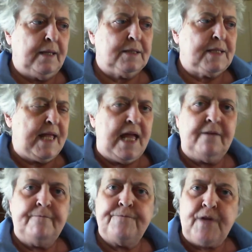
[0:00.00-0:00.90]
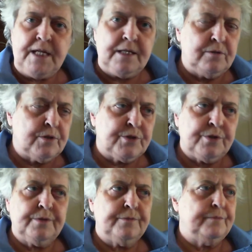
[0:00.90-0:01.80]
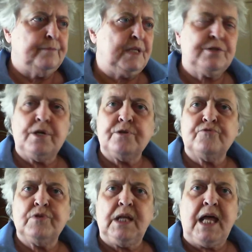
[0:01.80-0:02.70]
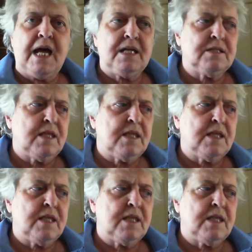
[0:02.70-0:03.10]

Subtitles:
They had failed to industrialize.